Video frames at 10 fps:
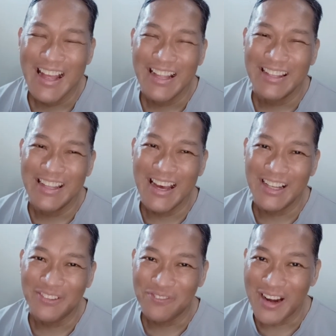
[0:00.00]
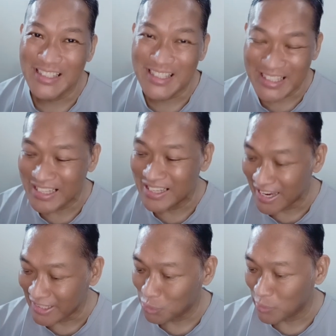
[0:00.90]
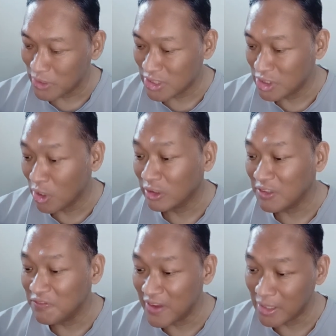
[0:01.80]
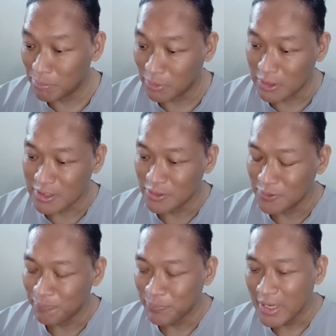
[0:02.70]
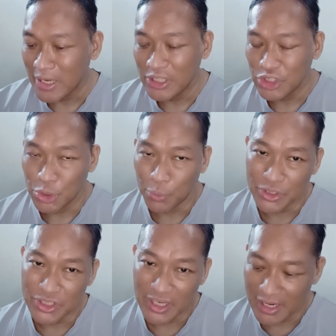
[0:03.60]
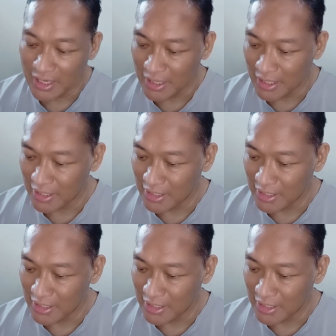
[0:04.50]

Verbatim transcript: that Francie liked was Dottie Venables. No? She was a